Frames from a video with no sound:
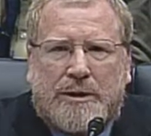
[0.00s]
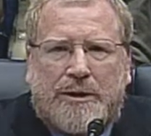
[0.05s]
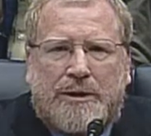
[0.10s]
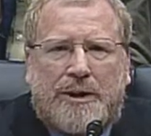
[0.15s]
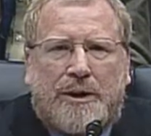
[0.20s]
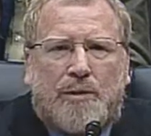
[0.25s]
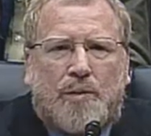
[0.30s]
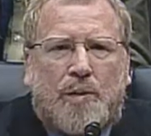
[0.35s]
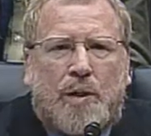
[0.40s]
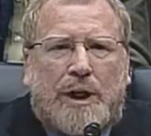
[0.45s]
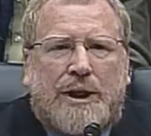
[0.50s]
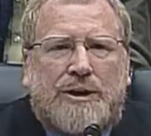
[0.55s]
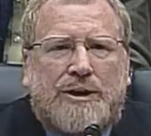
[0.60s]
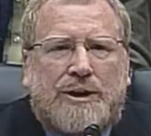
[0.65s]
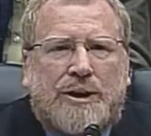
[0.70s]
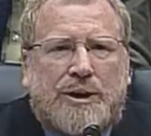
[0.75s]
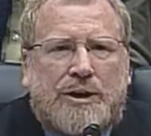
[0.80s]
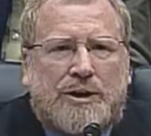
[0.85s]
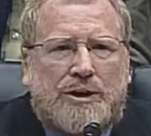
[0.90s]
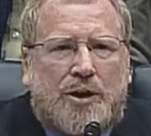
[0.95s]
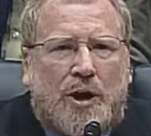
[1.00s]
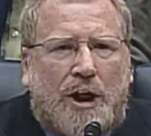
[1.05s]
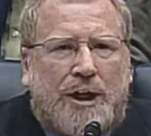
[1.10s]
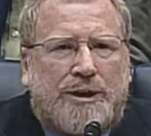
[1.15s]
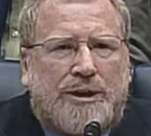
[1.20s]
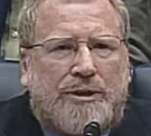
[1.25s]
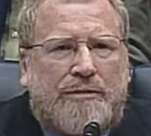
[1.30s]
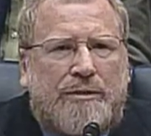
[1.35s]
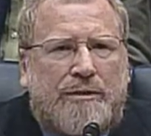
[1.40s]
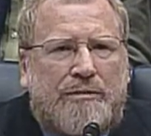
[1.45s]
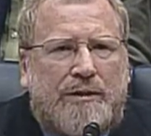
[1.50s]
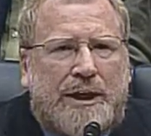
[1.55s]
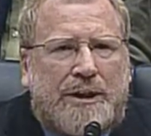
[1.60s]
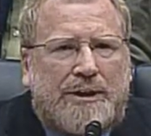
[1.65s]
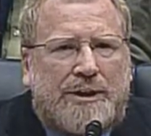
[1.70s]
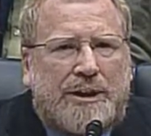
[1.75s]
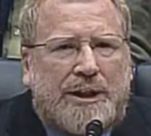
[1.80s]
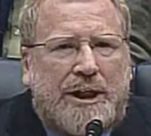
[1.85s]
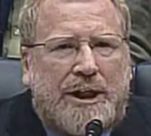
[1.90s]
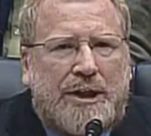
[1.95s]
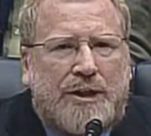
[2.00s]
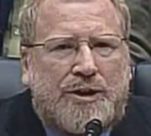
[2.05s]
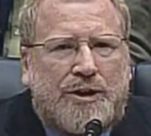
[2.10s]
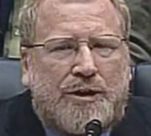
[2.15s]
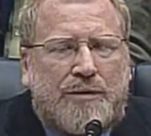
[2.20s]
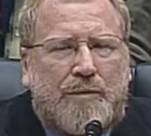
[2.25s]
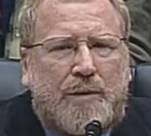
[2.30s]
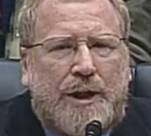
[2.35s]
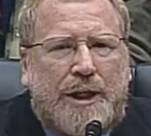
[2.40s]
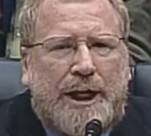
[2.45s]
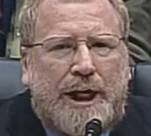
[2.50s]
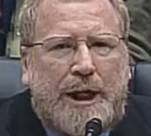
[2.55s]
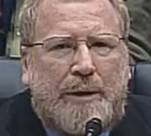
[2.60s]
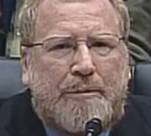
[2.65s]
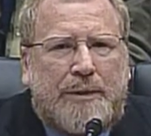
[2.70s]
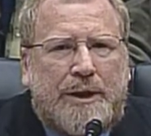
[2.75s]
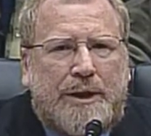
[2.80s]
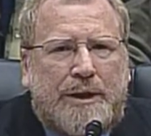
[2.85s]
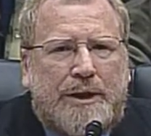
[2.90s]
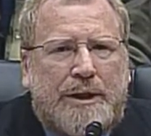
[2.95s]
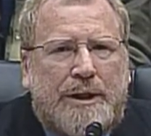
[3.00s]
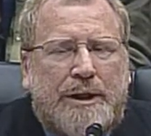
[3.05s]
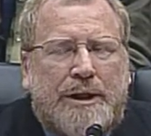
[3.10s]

there was an exhaustive investigation of what happened,